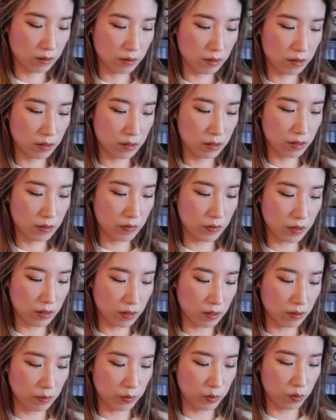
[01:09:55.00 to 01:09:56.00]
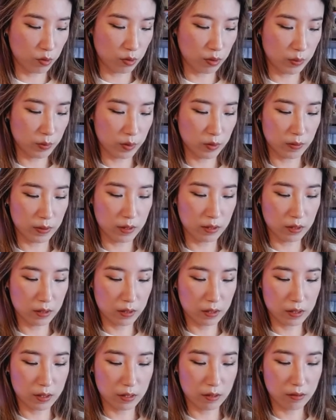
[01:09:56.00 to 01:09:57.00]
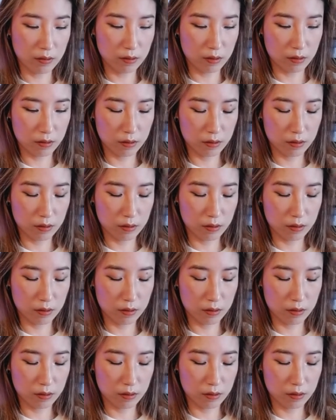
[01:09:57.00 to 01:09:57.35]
Let's see if it absorbs well, because I don't...